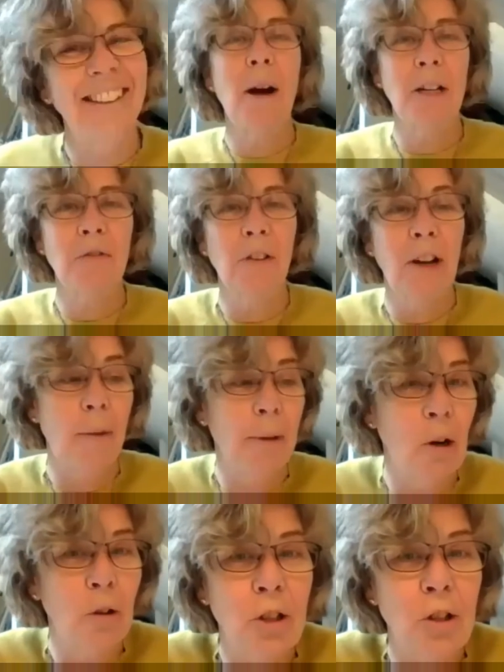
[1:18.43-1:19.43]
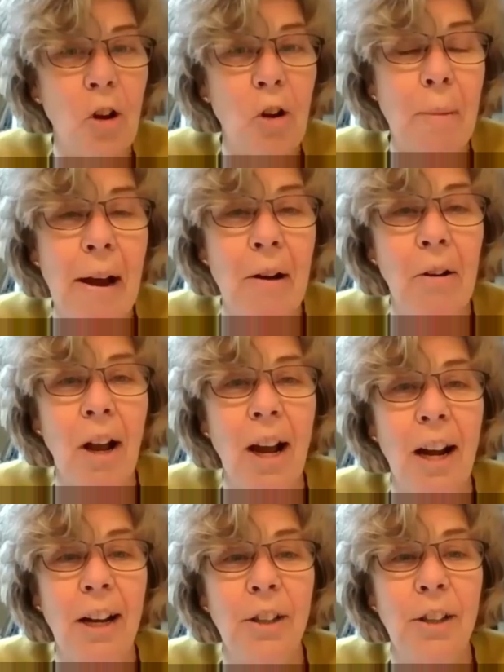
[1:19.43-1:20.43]
much for coming on to talk about
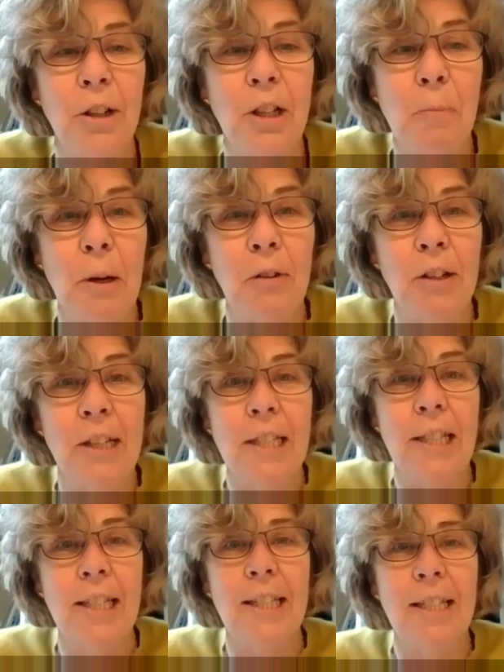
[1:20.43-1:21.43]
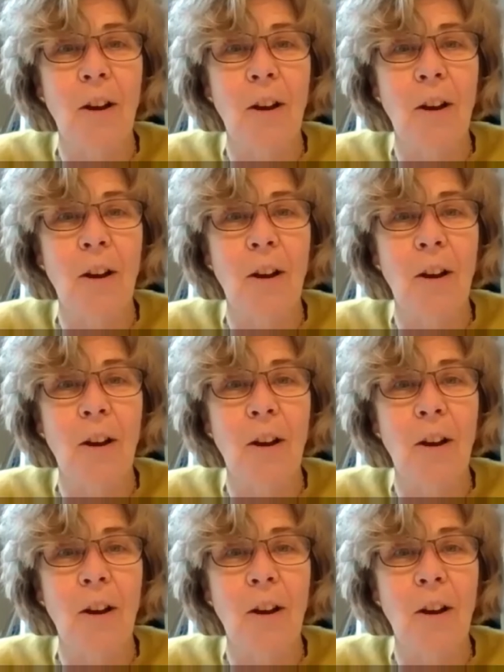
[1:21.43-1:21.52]
your experiences